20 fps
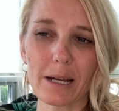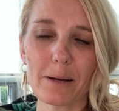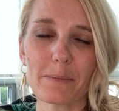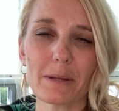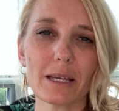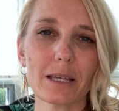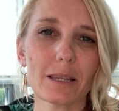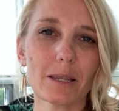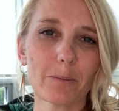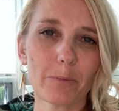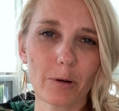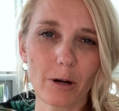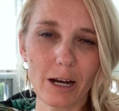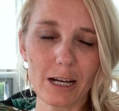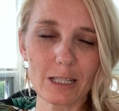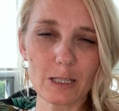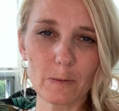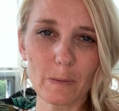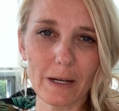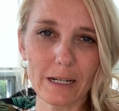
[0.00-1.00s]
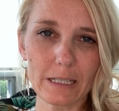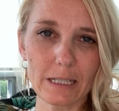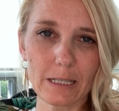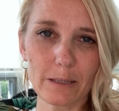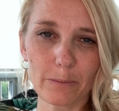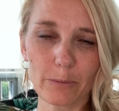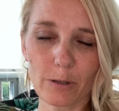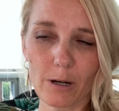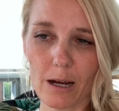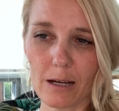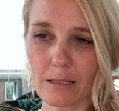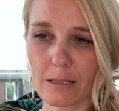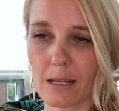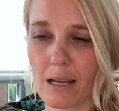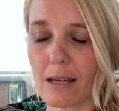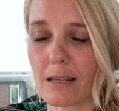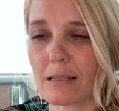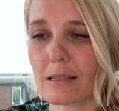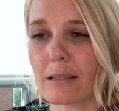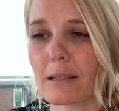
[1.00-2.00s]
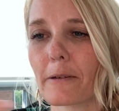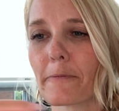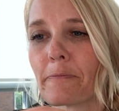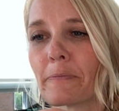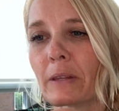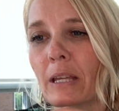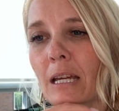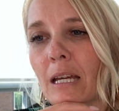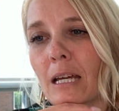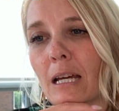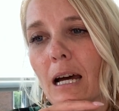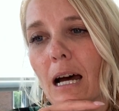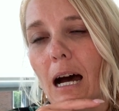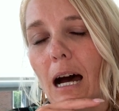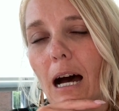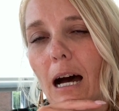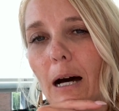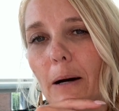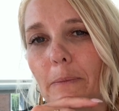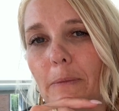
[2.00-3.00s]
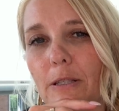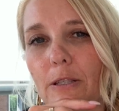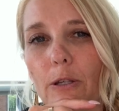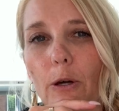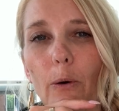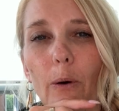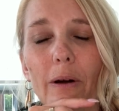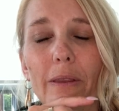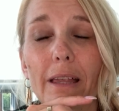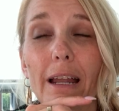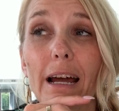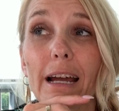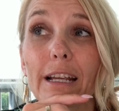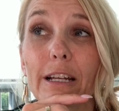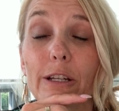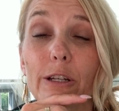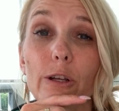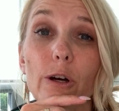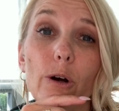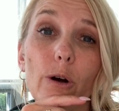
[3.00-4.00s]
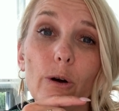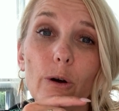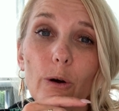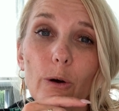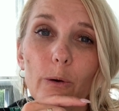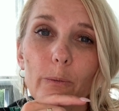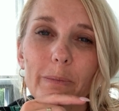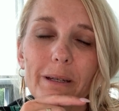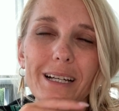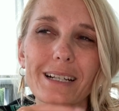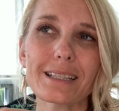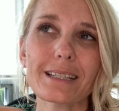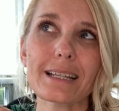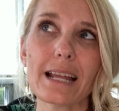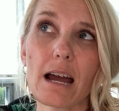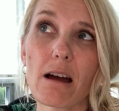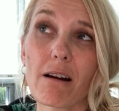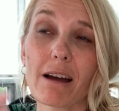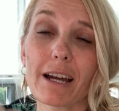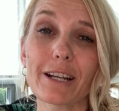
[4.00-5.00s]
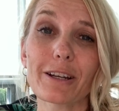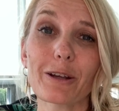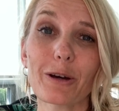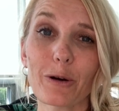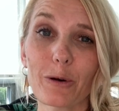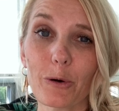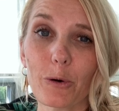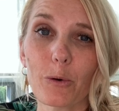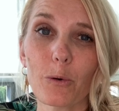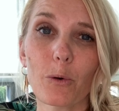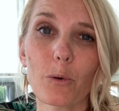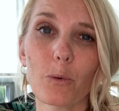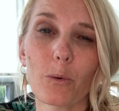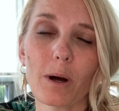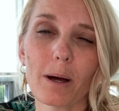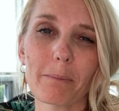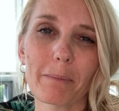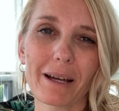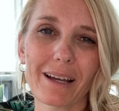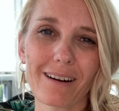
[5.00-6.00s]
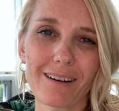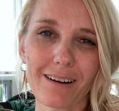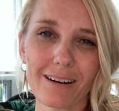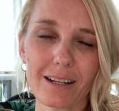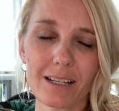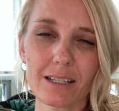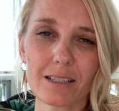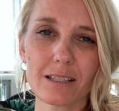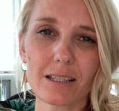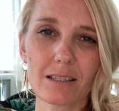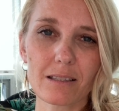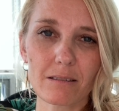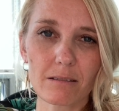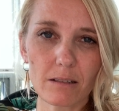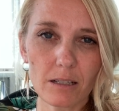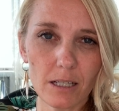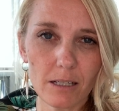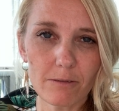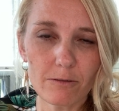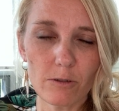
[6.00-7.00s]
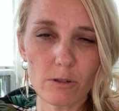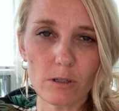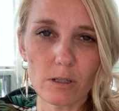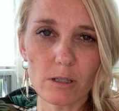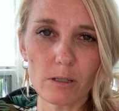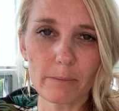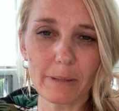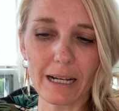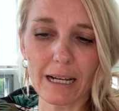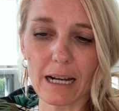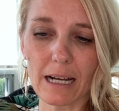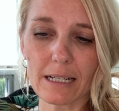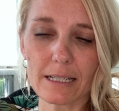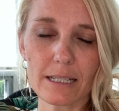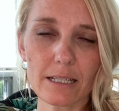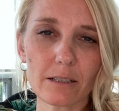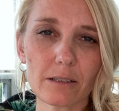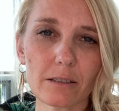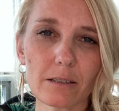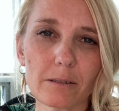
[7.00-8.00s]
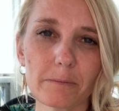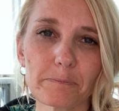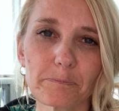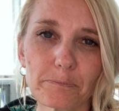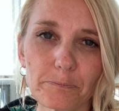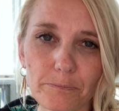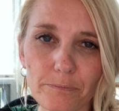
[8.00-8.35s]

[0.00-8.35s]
I'm in the prospecting process. So that I know, because now I know what my audience is looking for, my ideal